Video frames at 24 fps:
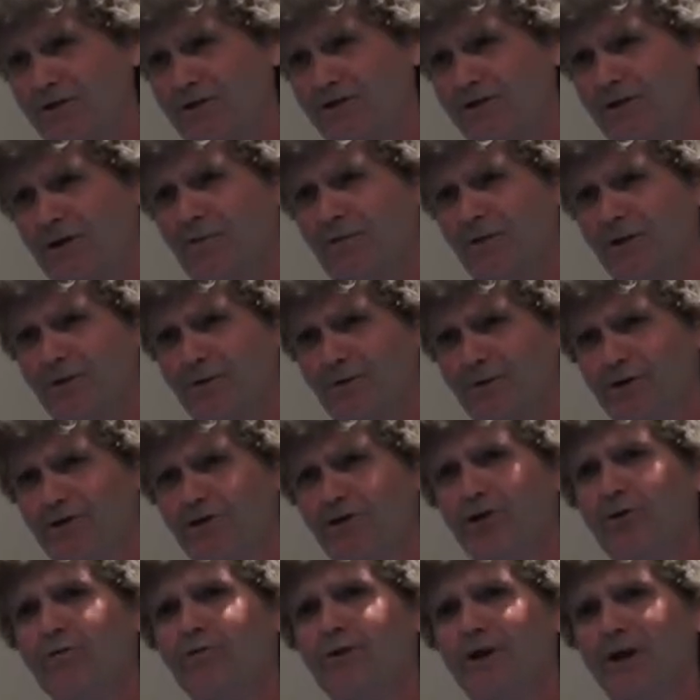to somewhat
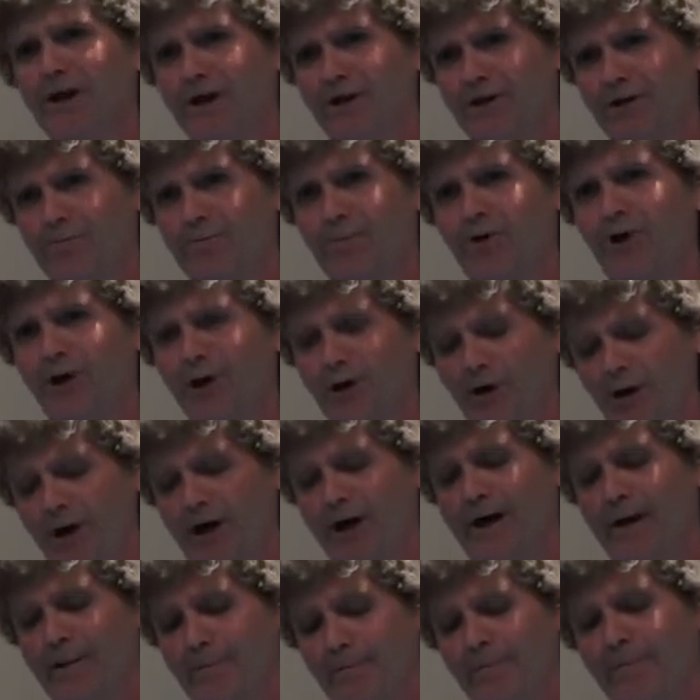rejuvenate the
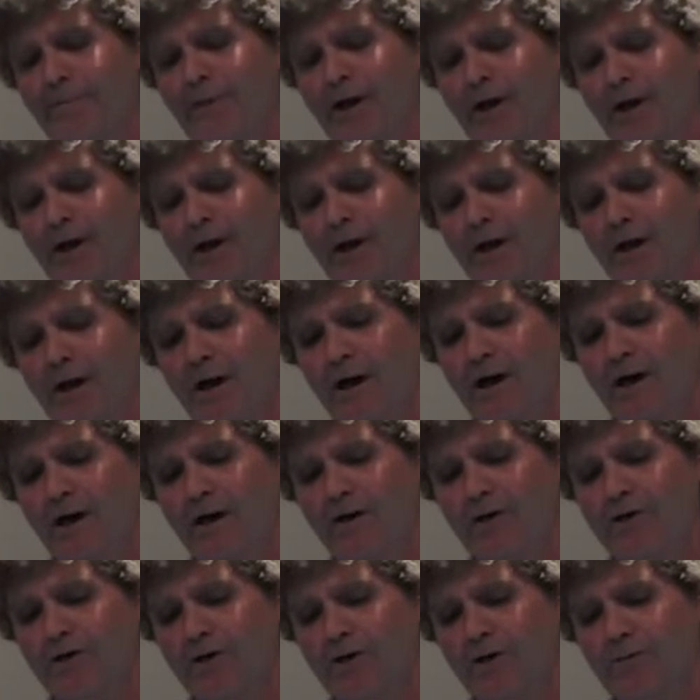program
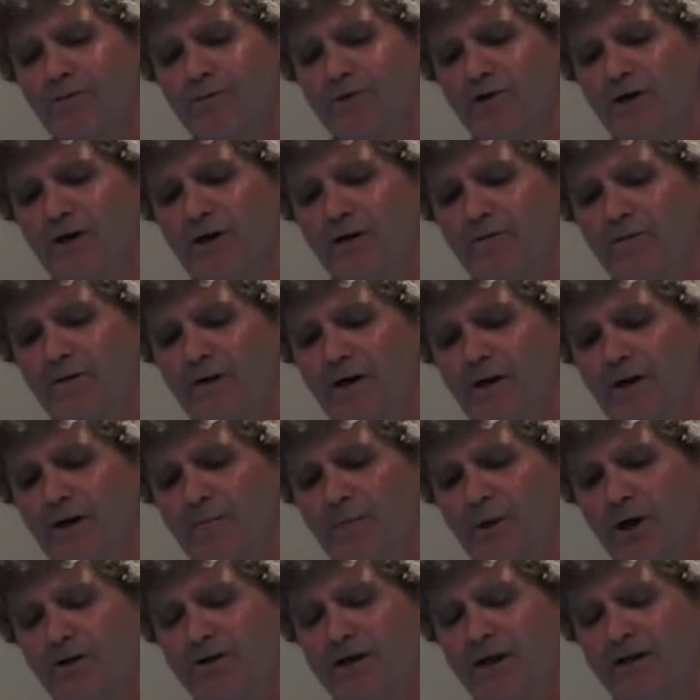in terms of
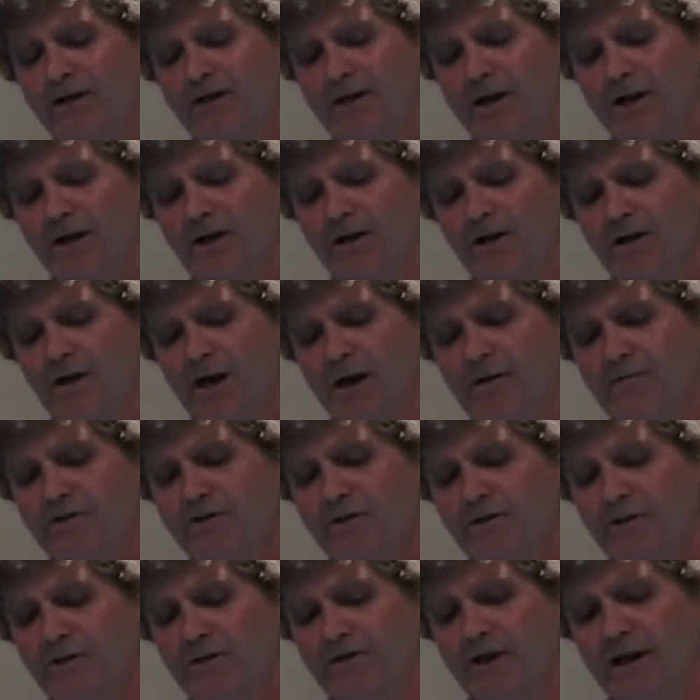multi-channel
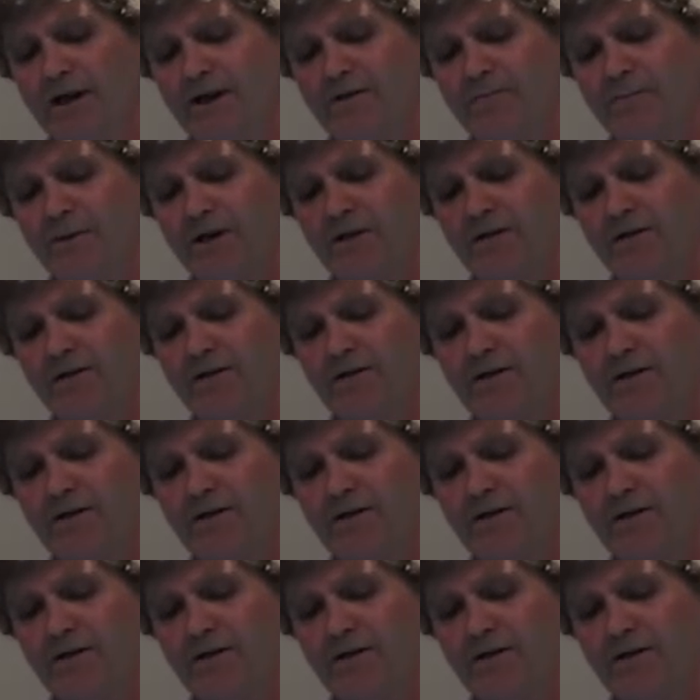offshore seismic